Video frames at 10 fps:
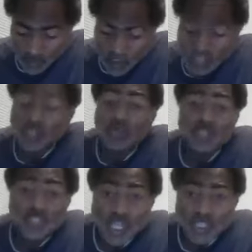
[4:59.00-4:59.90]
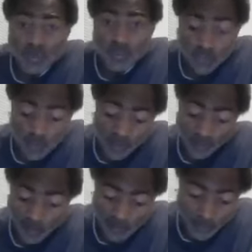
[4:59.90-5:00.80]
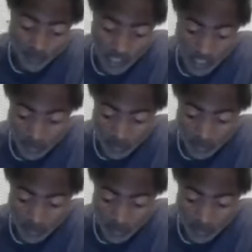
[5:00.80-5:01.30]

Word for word: Let's go to Joshua twenty four fifteen.